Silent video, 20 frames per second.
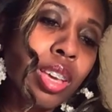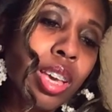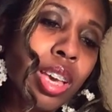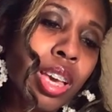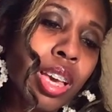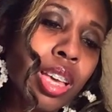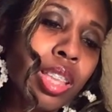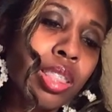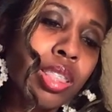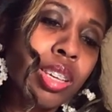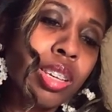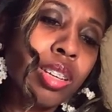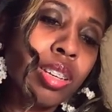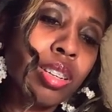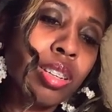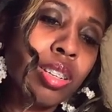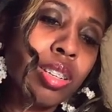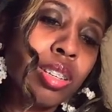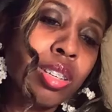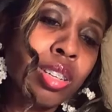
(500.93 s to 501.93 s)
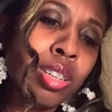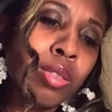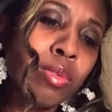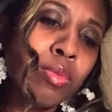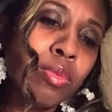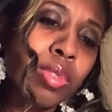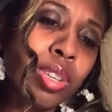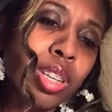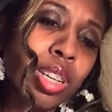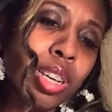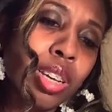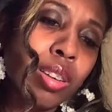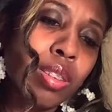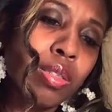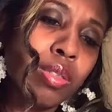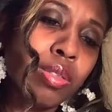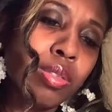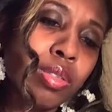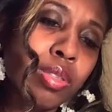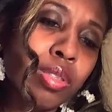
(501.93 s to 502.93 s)
And there, and what
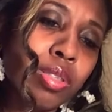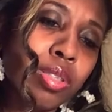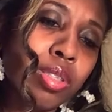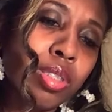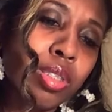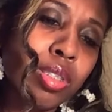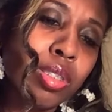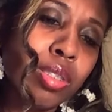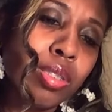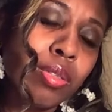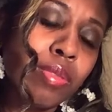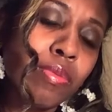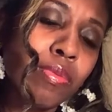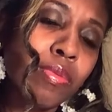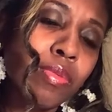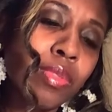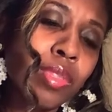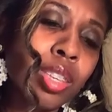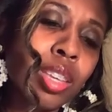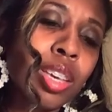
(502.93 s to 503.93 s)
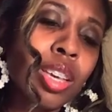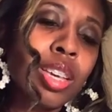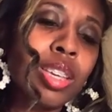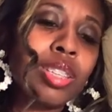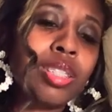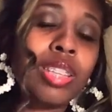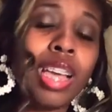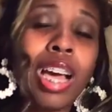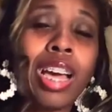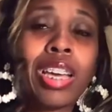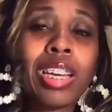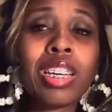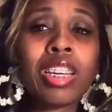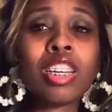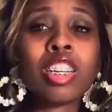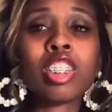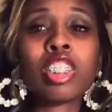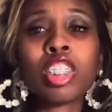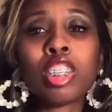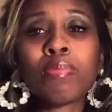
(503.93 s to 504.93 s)
else? Zia
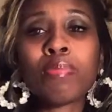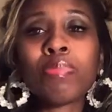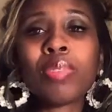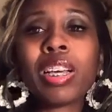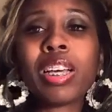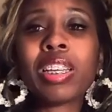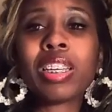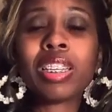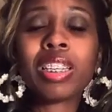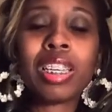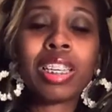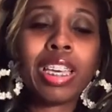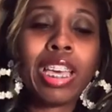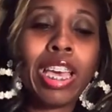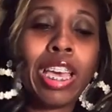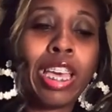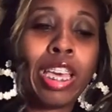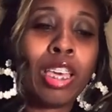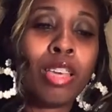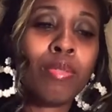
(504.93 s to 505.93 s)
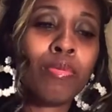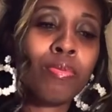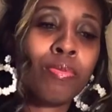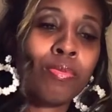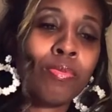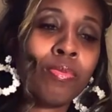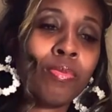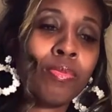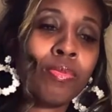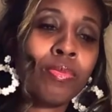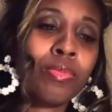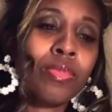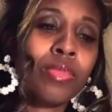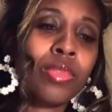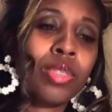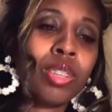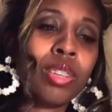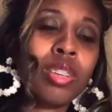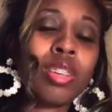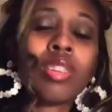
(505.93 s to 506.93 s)
Cooke, she played a good game.
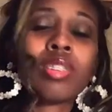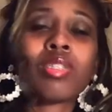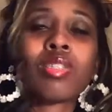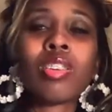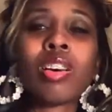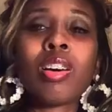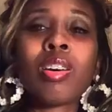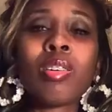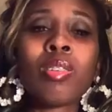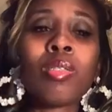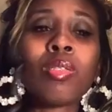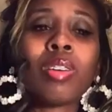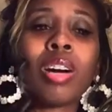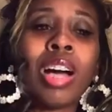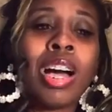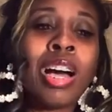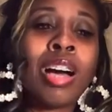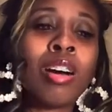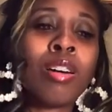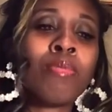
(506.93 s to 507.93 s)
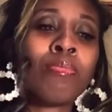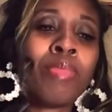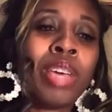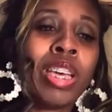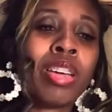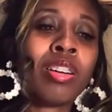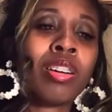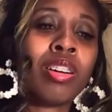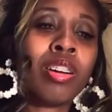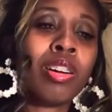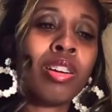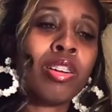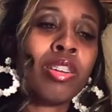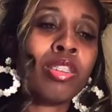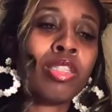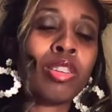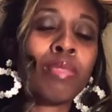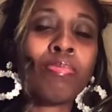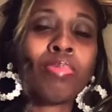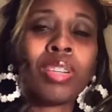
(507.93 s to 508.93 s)
So I'll make
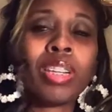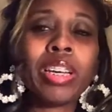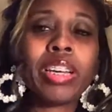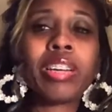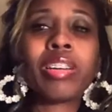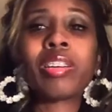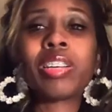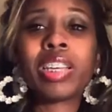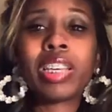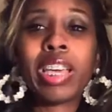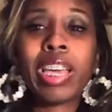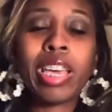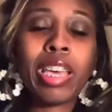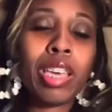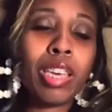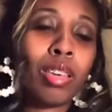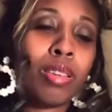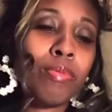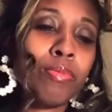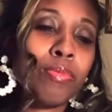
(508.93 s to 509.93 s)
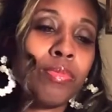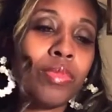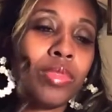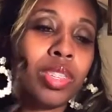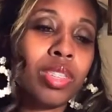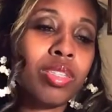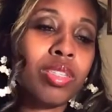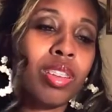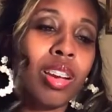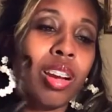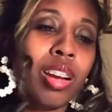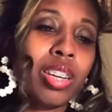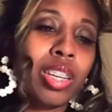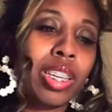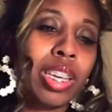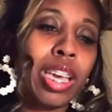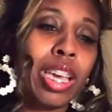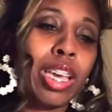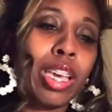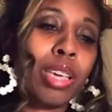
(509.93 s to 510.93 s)
her the player of the game, the star of the
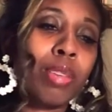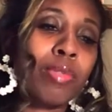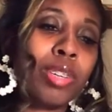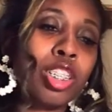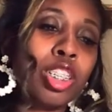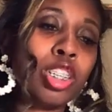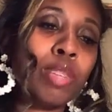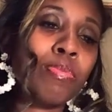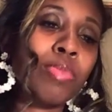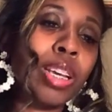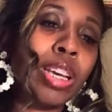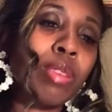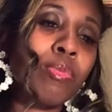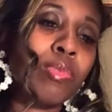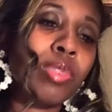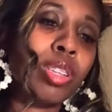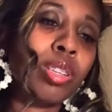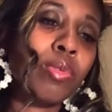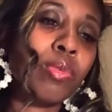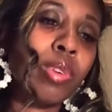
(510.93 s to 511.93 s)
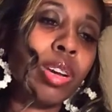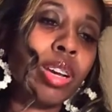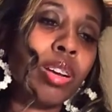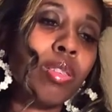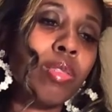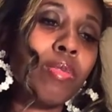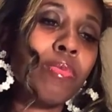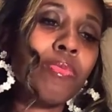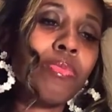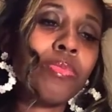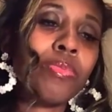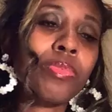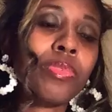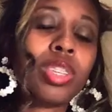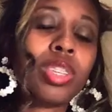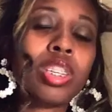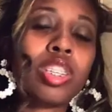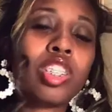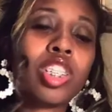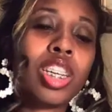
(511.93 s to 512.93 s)
game, because she played really well.
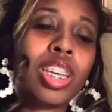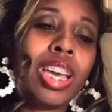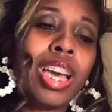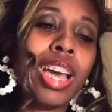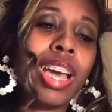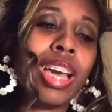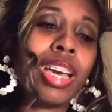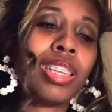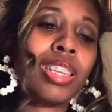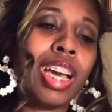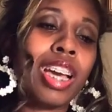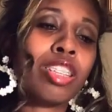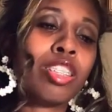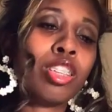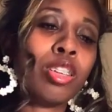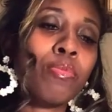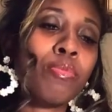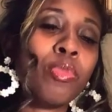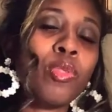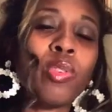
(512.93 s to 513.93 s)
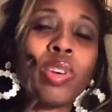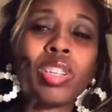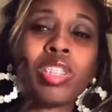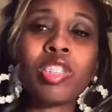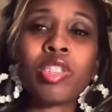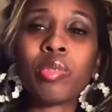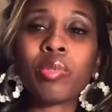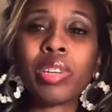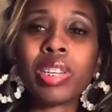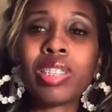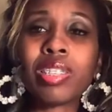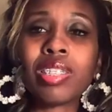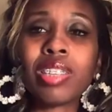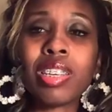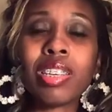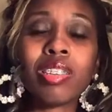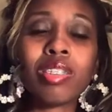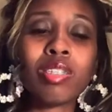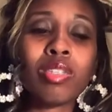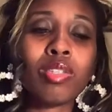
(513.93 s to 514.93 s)
She had 19 points, three
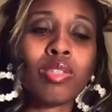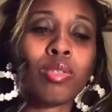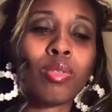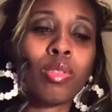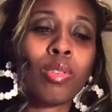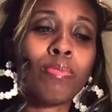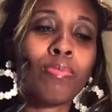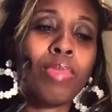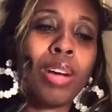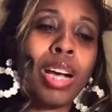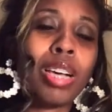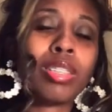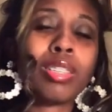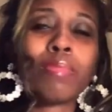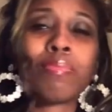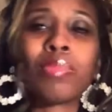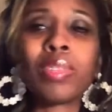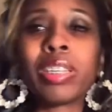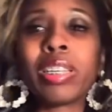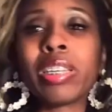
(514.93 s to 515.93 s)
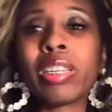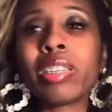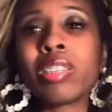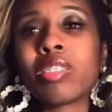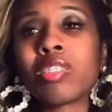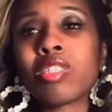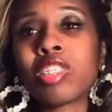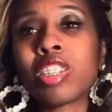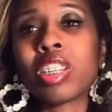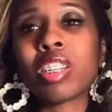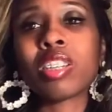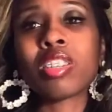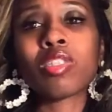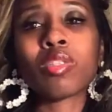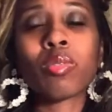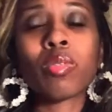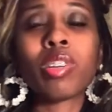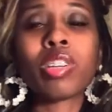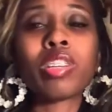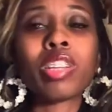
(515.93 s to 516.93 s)
assists, or possibly she could have
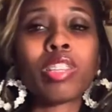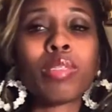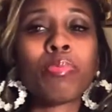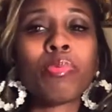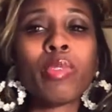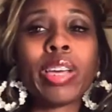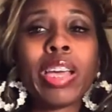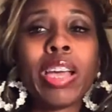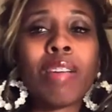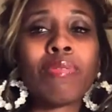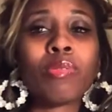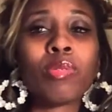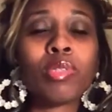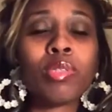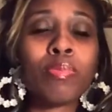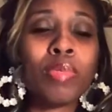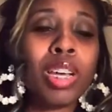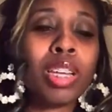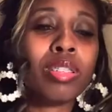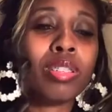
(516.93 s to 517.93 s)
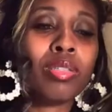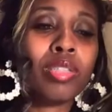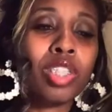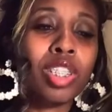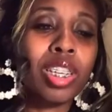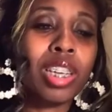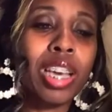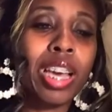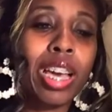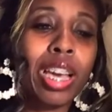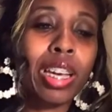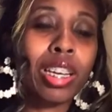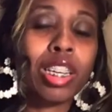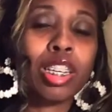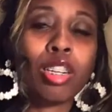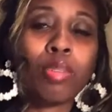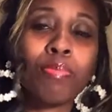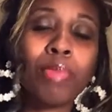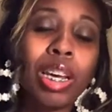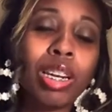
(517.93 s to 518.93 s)
scored another point afterwards, but I know she had a
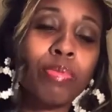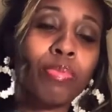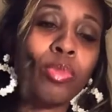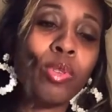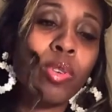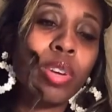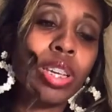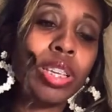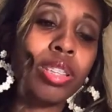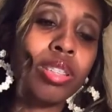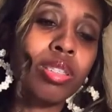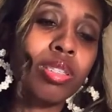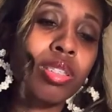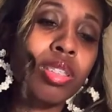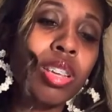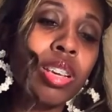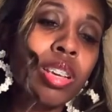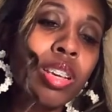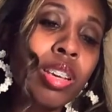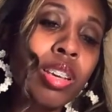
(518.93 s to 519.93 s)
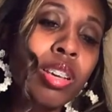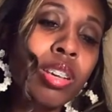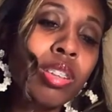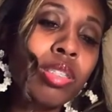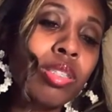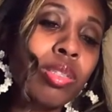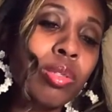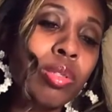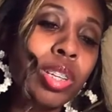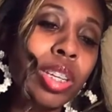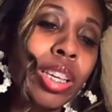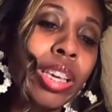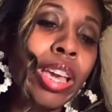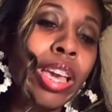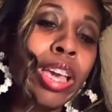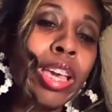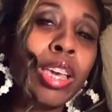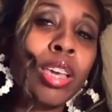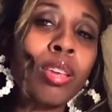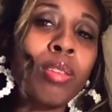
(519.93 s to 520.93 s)
good amount of points during the
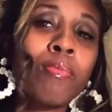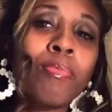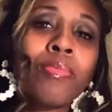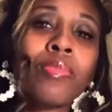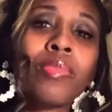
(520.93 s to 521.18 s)
game.